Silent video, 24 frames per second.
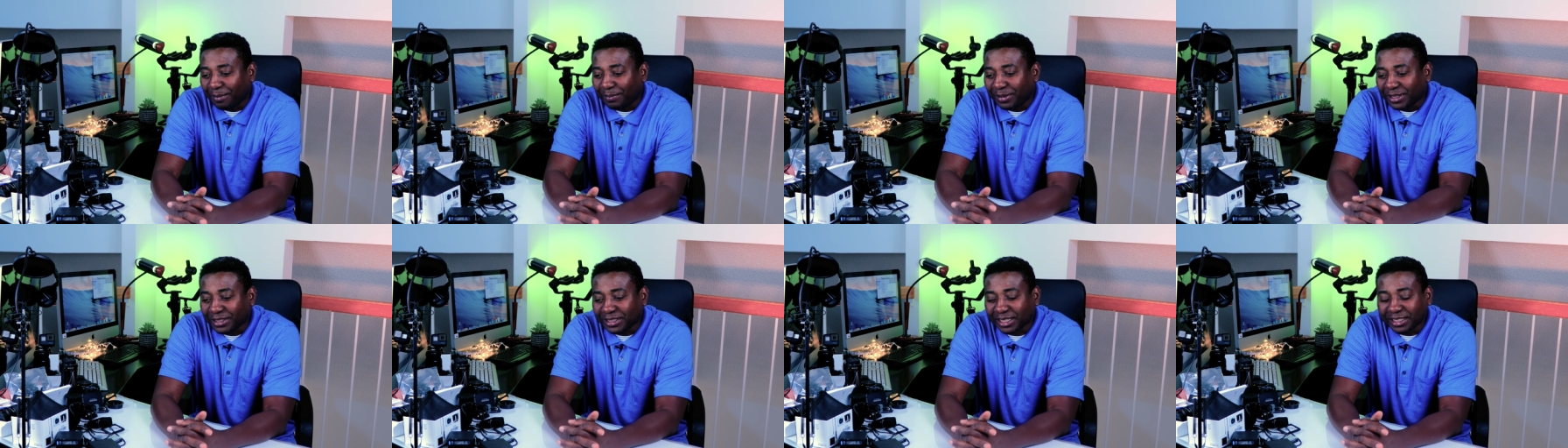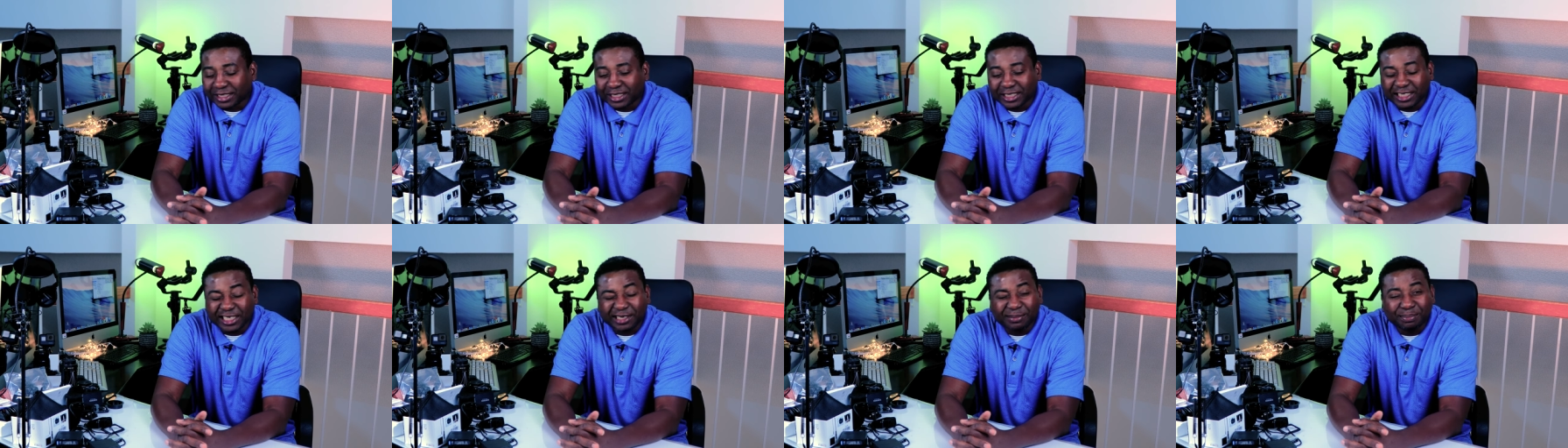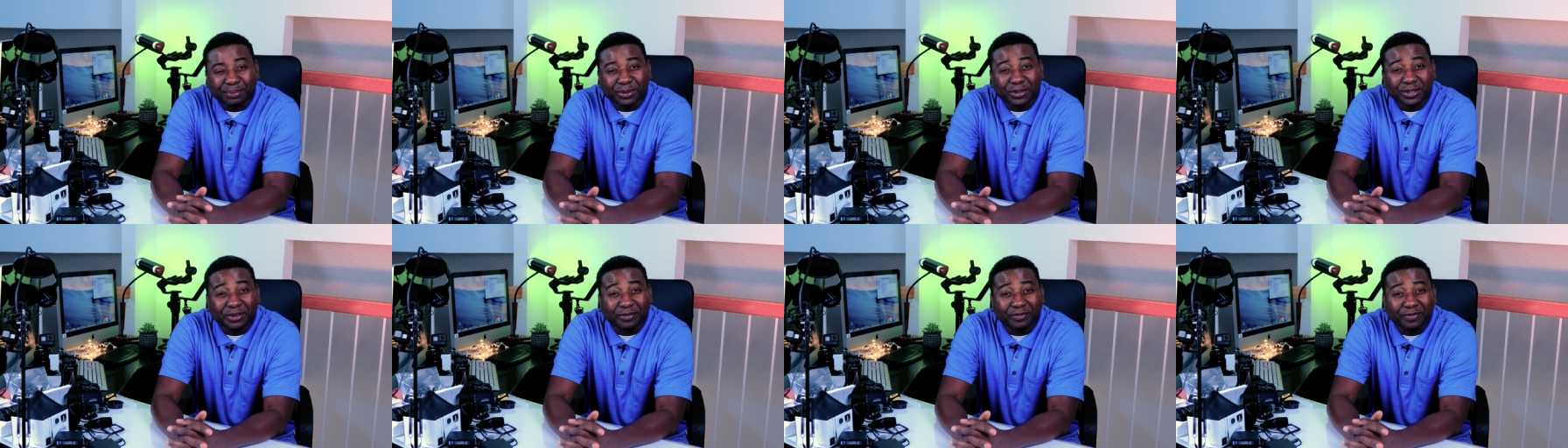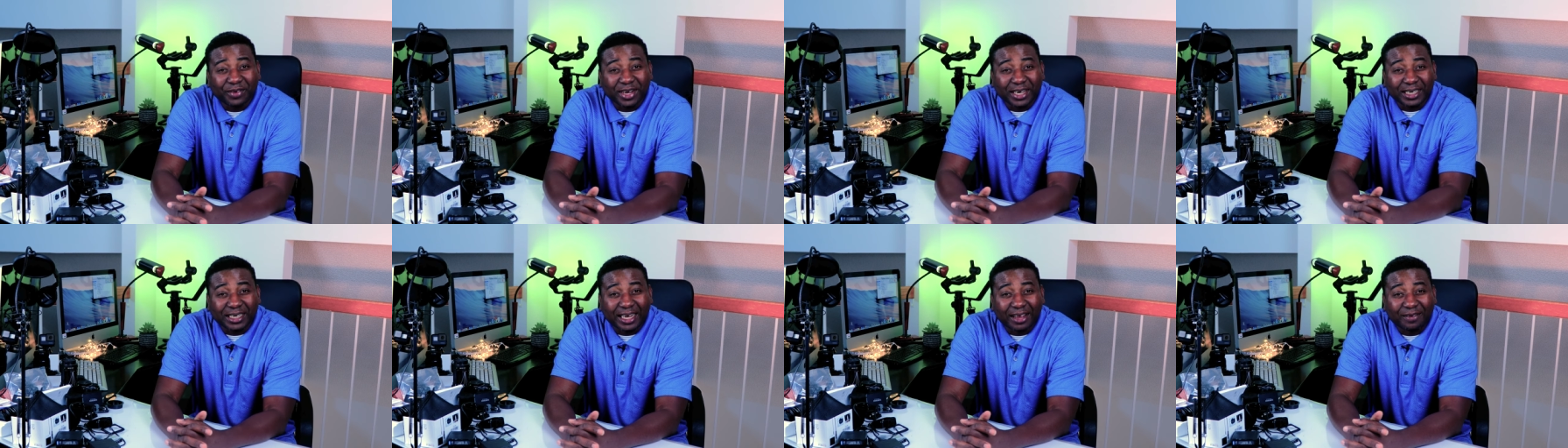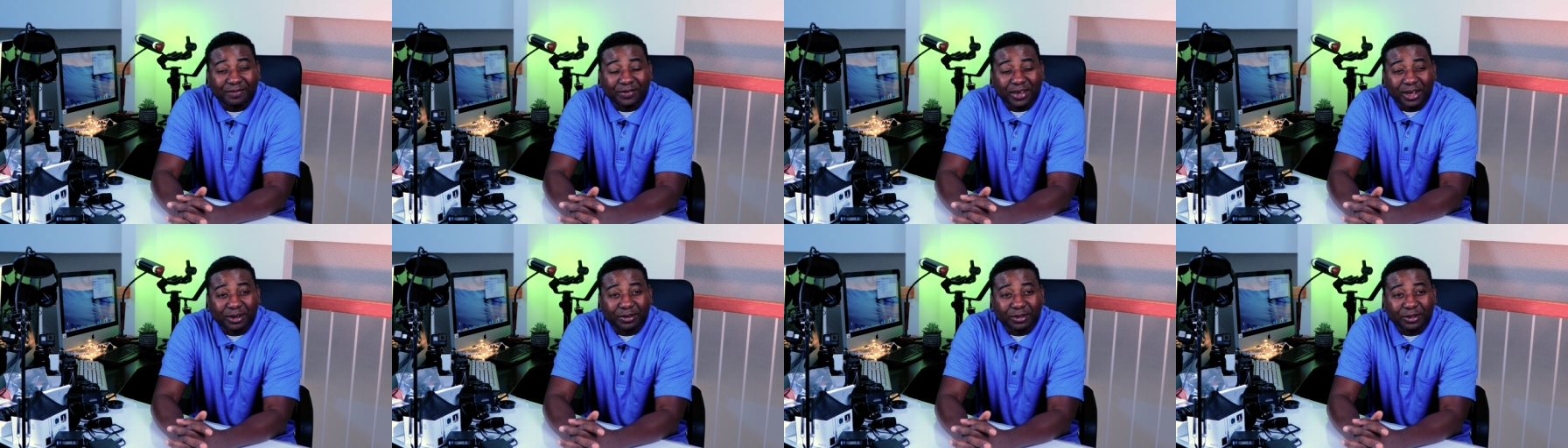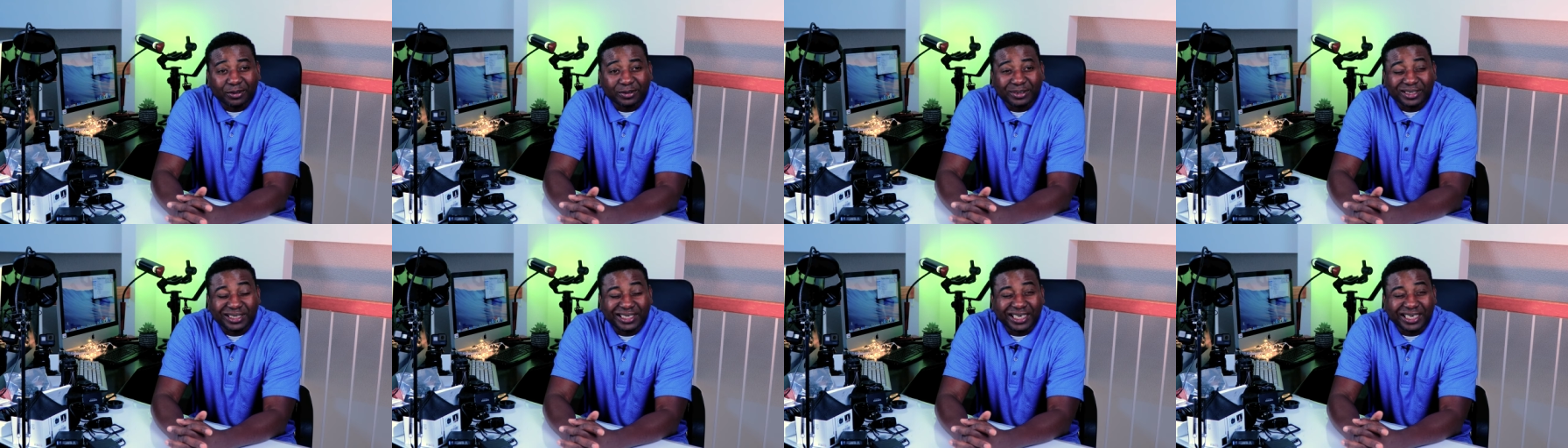It's a simple effect I found on